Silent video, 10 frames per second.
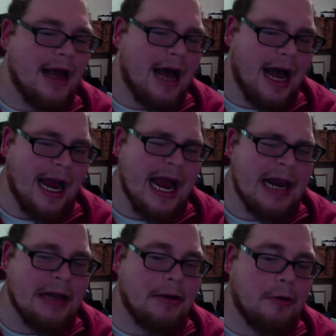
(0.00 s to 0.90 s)
I had
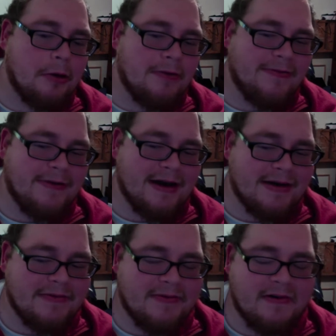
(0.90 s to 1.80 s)
a
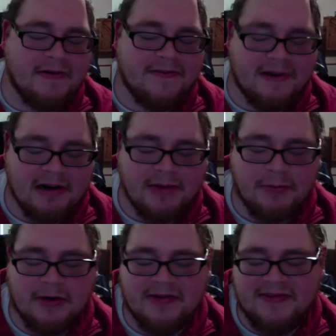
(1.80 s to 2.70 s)
girlfriend for a very
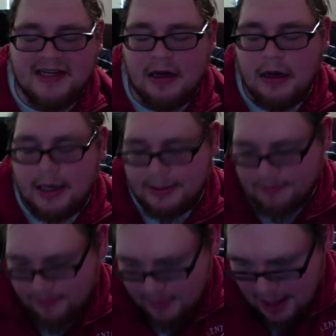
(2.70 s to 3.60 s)
brief time,
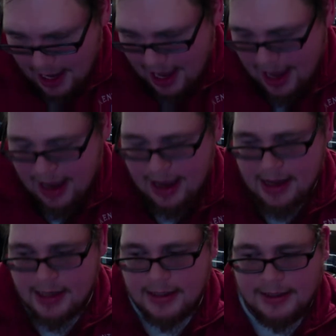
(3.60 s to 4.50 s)

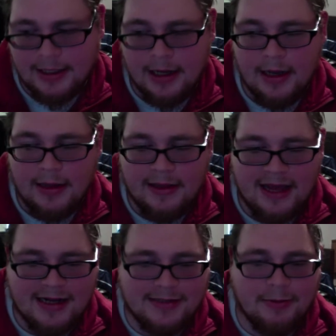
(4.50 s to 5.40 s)
and
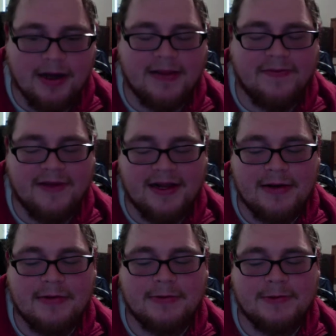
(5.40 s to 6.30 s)
that is why the
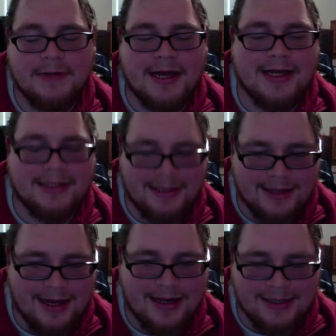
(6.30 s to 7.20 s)
video is
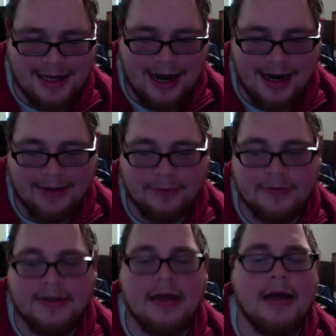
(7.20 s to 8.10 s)

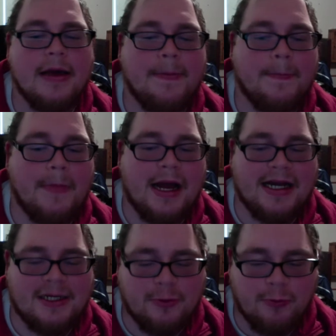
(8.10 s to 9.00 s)
entitled
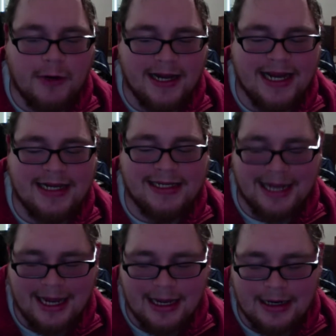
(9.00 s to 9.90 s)
My
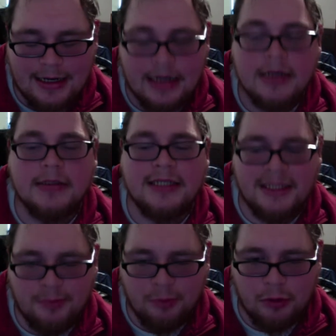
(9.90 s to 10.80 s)
2010
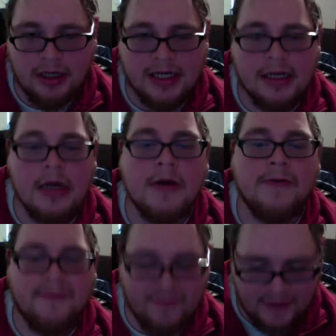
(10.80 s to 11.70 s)
Spring
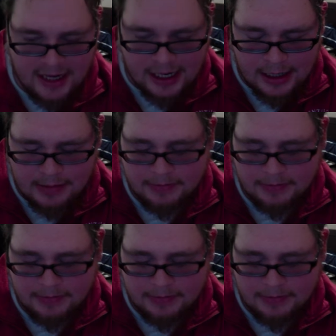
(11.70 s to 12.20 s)
Fling.